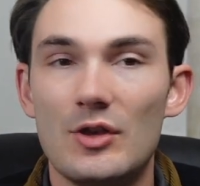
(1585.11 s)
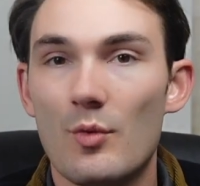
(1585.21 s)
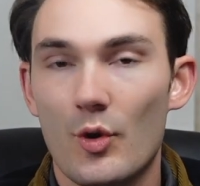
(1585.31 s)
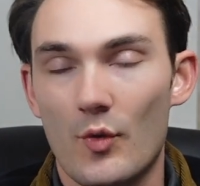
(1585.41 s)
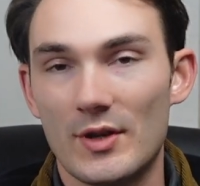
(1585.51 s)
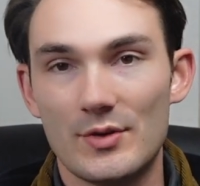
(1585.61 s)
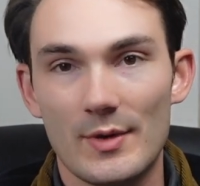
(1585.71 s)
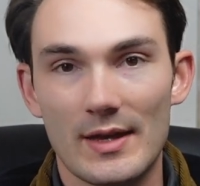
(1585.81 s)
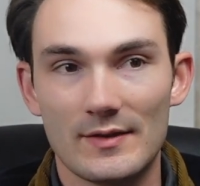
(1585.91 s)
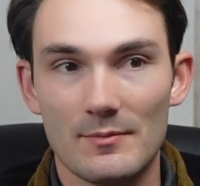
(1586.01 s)
You were going
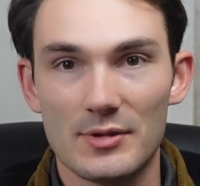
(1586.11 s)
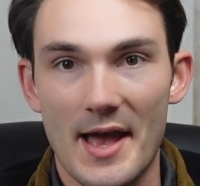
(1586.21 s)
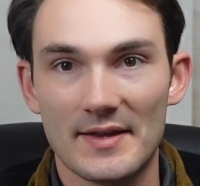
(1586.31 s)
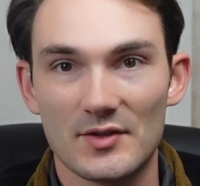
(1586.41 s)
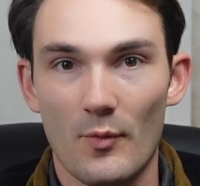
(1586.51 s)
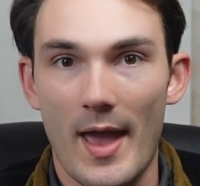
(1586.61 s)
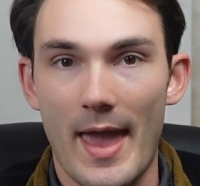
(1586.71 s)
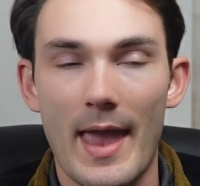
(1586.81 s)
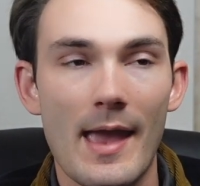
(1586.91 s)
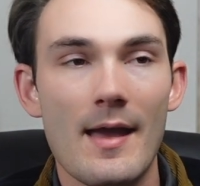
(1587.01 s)
to get to blast
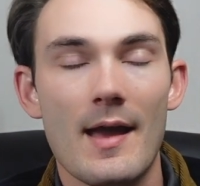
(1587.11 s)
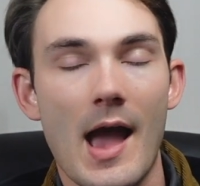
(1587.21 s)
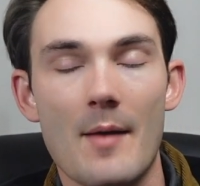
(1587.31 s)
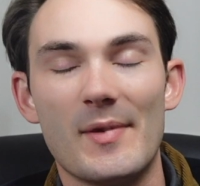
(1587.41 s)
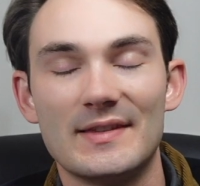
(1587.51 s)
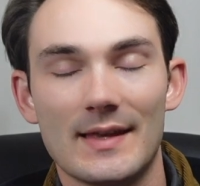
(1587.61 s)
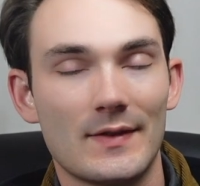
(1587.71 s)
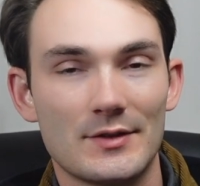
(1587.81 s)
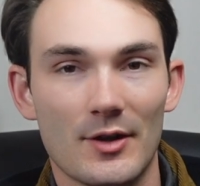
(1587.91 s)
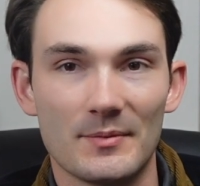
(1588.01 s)
away um, and
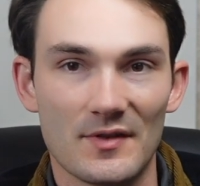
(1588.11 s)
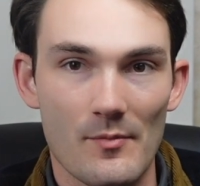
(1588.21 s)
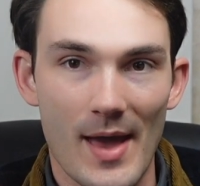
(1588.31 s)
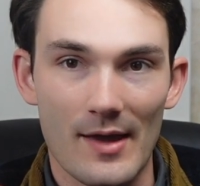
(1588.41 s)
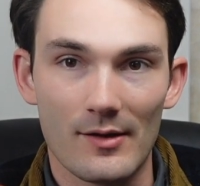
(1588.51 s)
set the terms of the